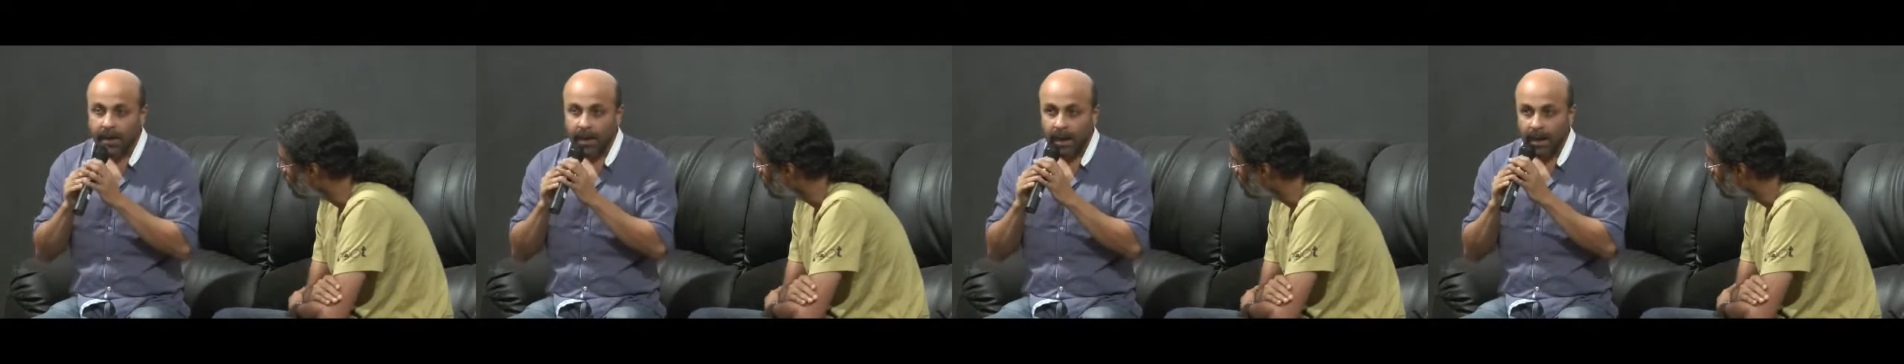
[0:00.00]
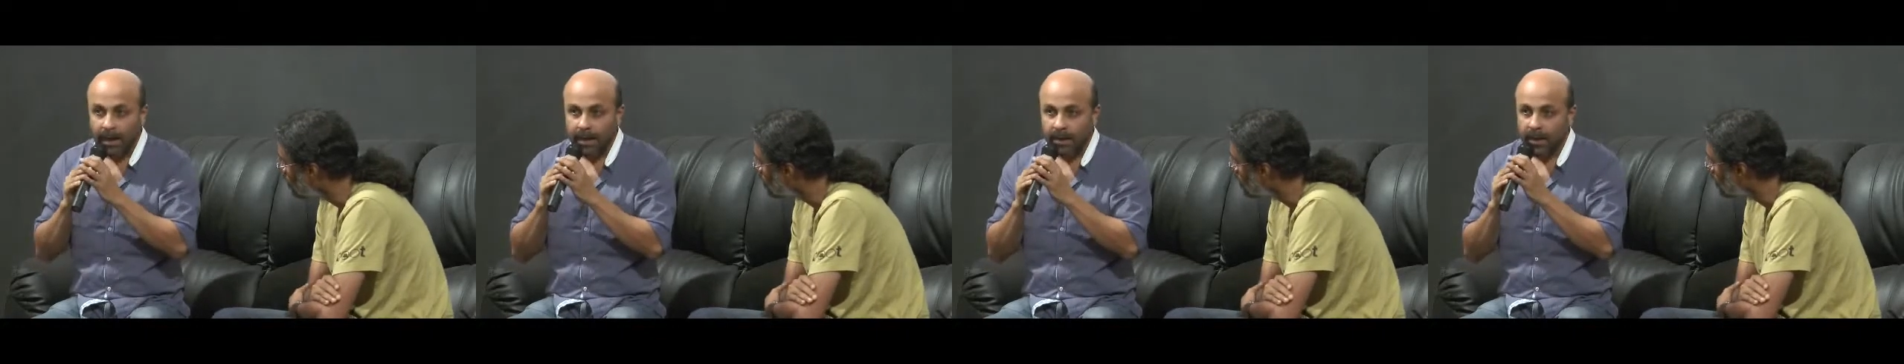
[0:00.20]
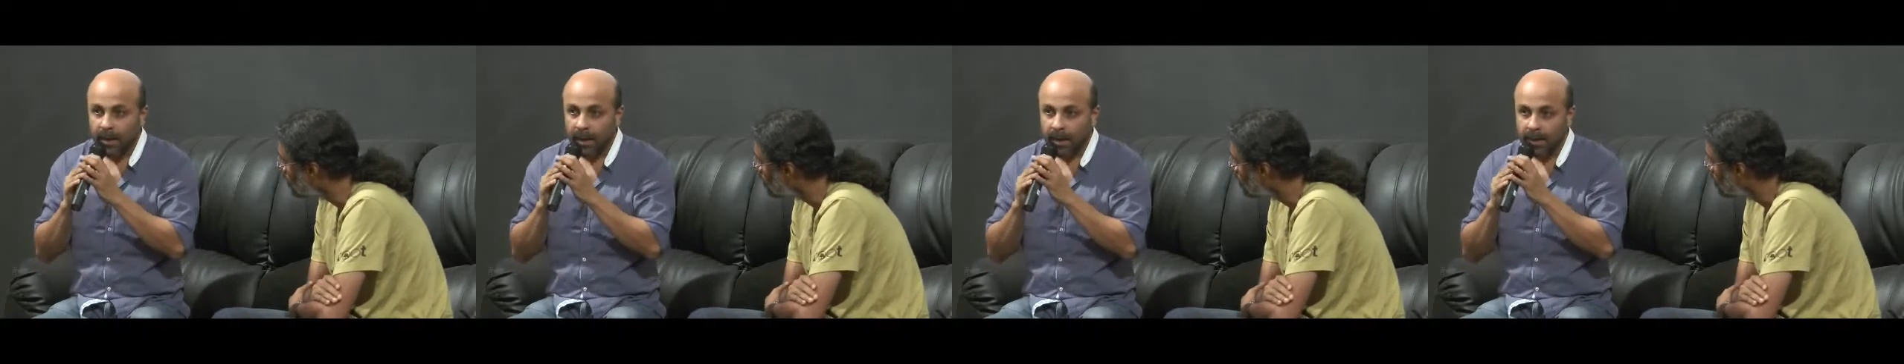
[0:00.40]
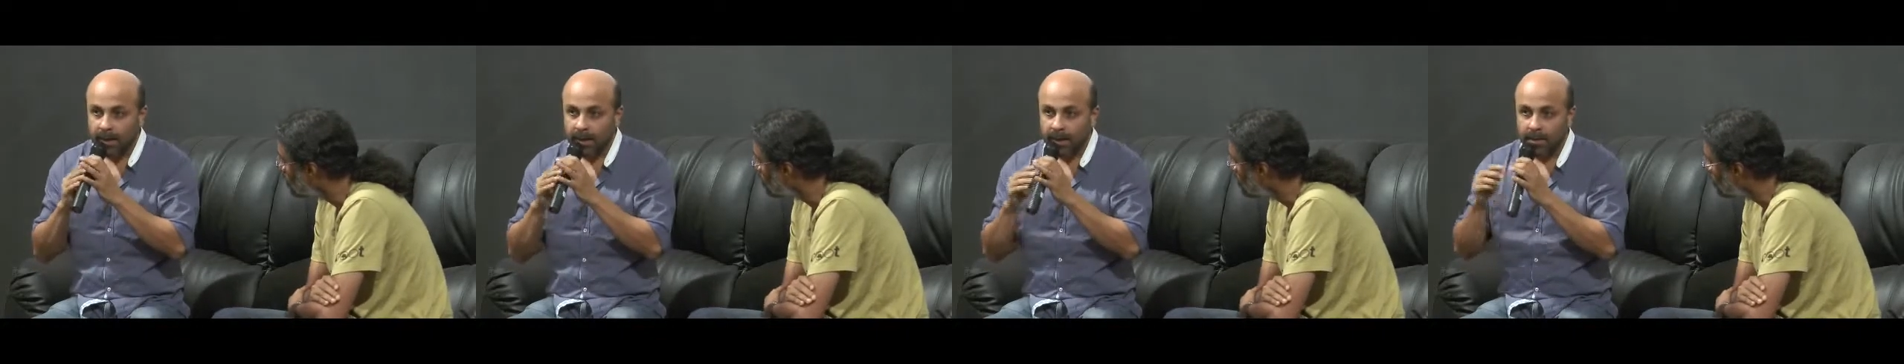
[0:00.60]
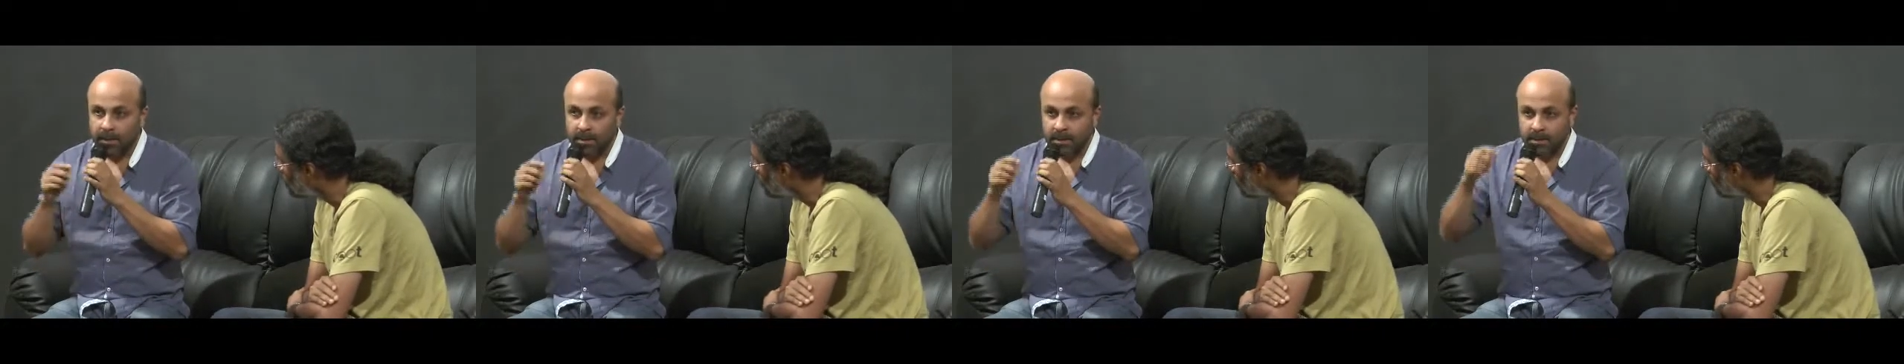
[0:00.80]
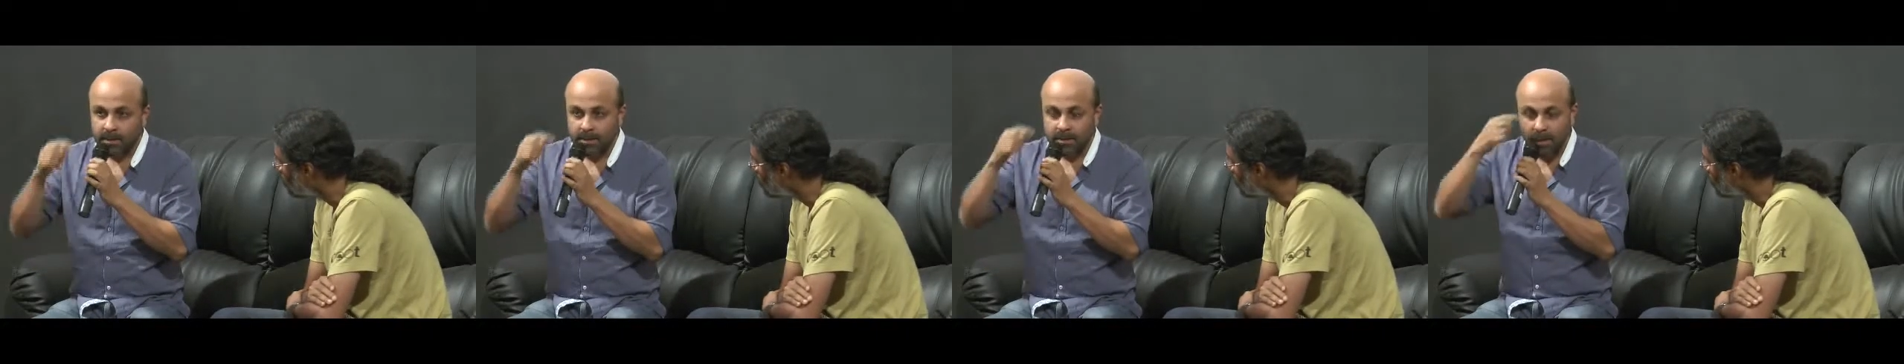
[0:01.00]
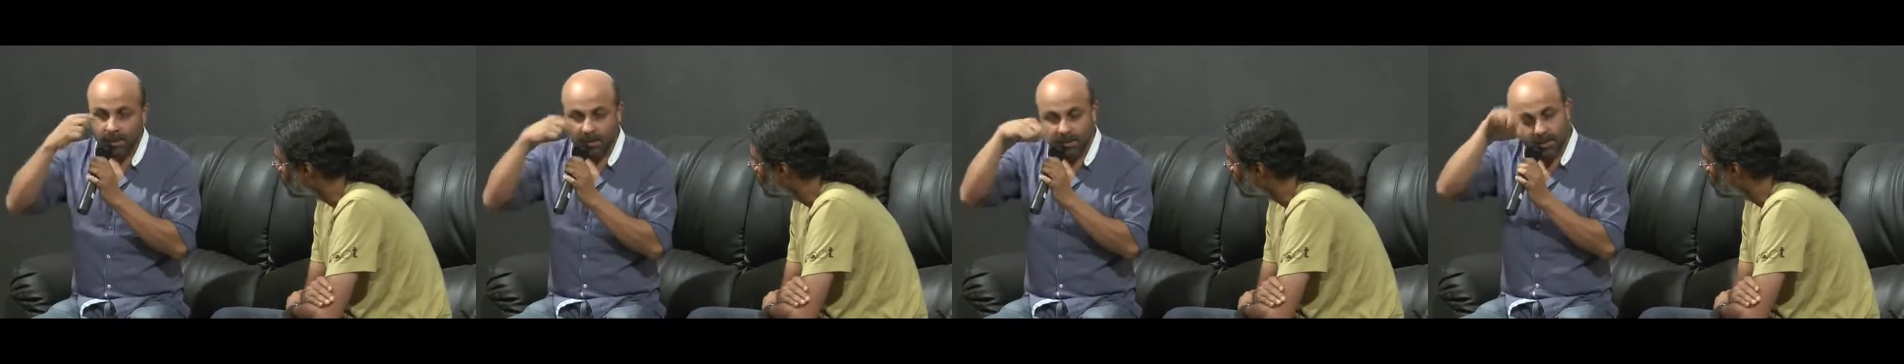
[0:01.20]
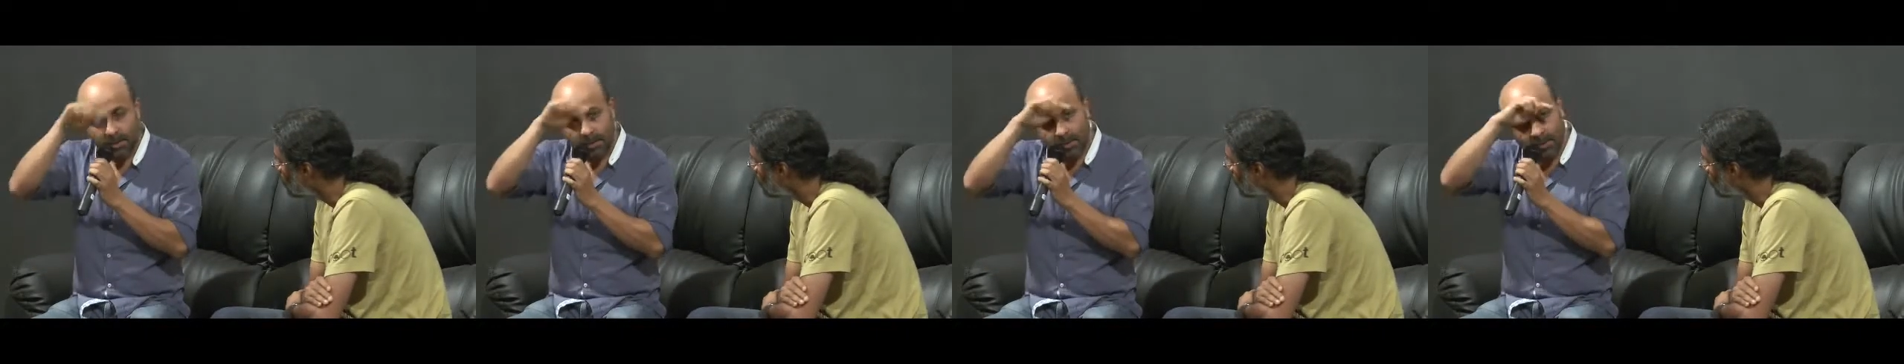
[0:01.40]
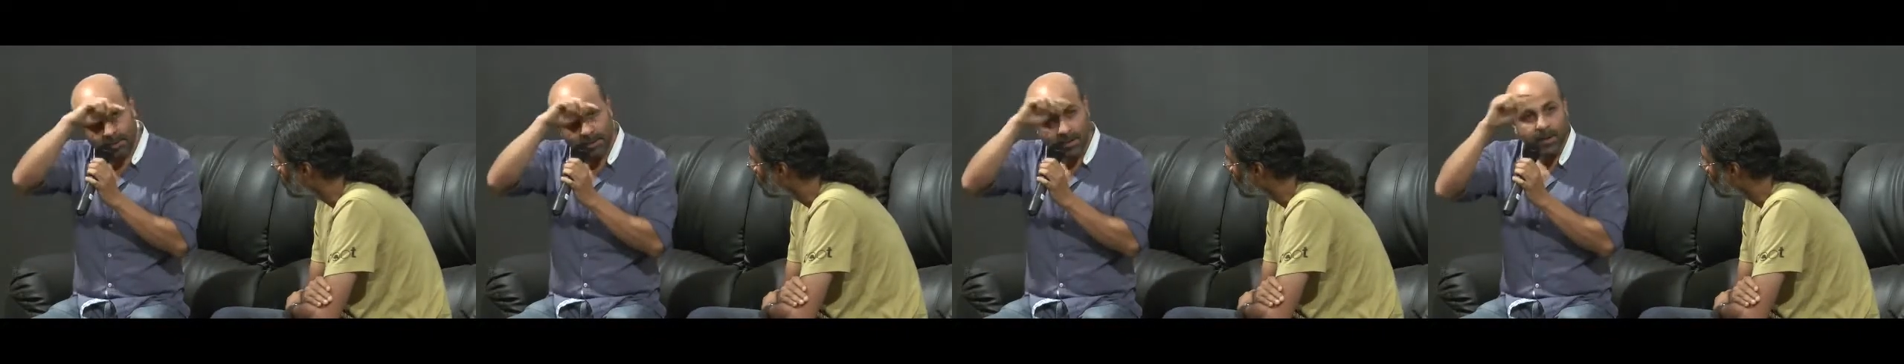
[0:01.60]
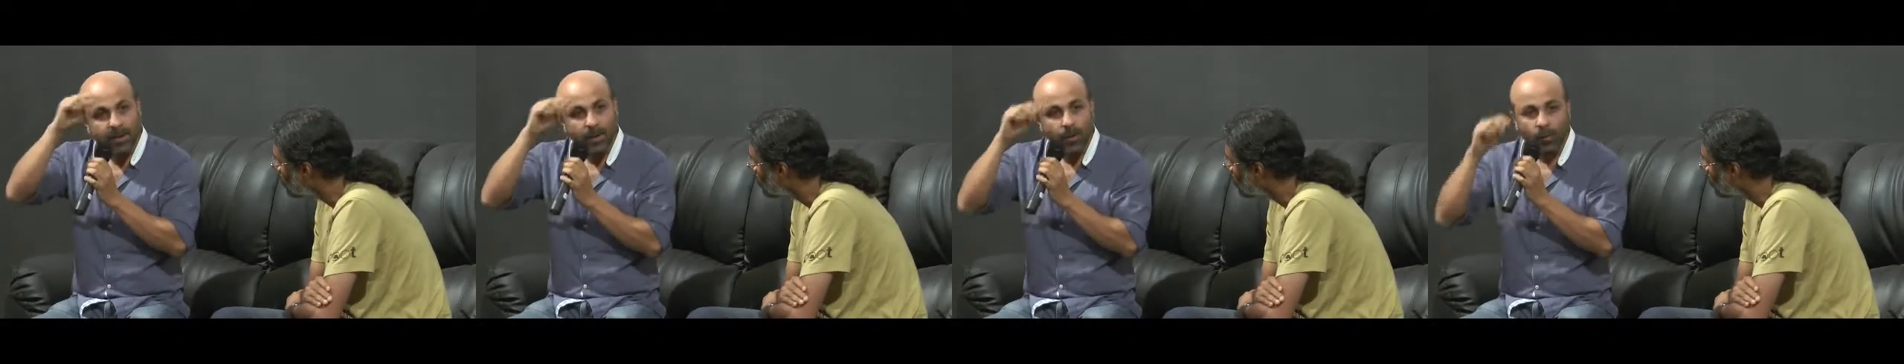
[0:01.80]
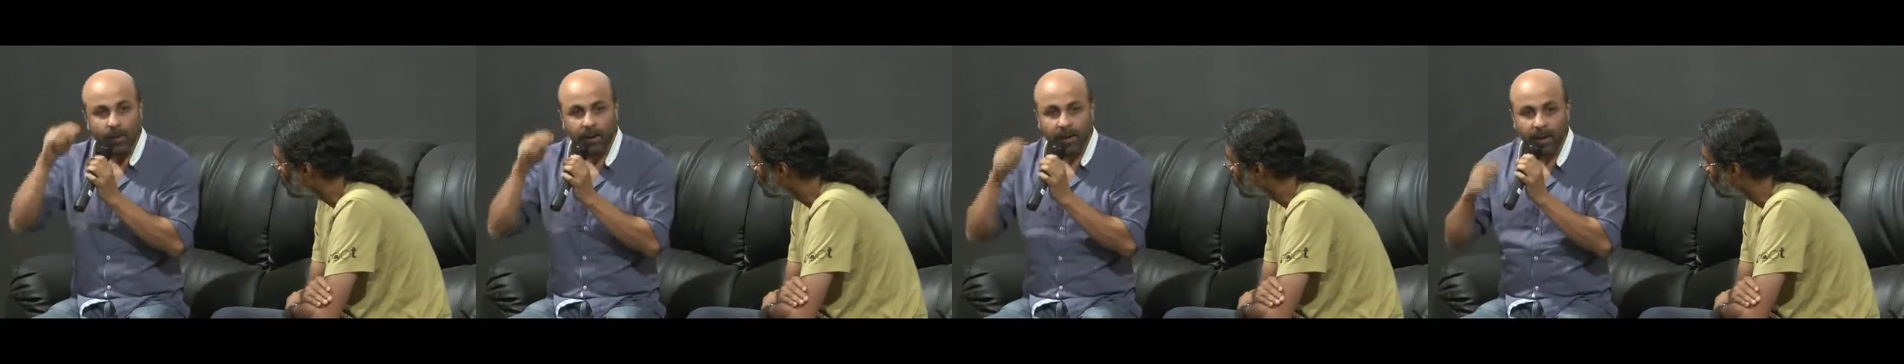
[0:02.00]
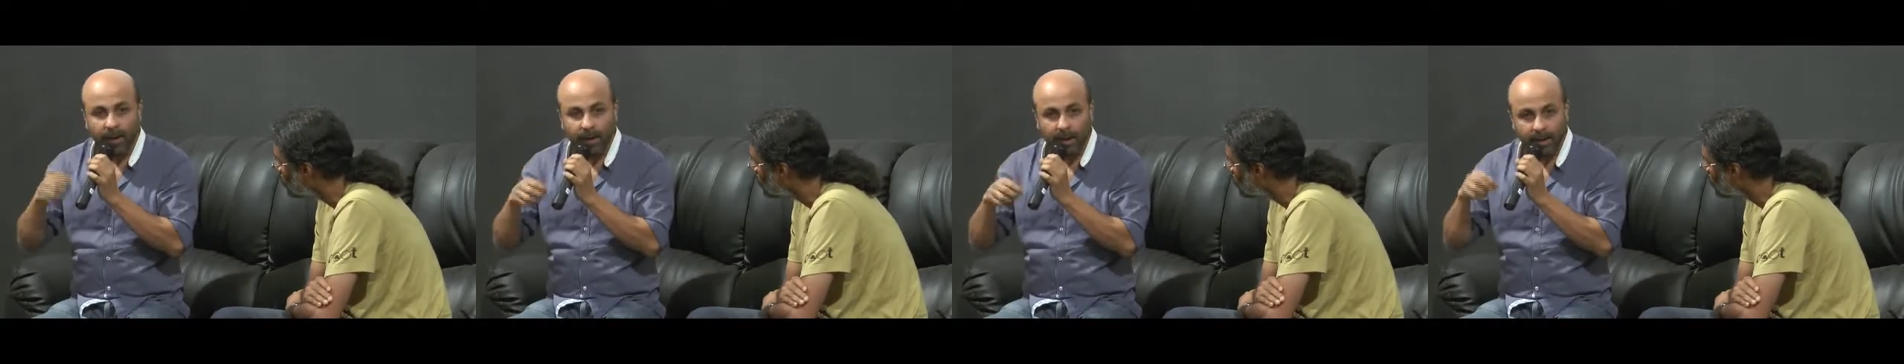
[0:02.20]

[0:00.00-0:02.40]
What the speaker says: And I structured it in a way,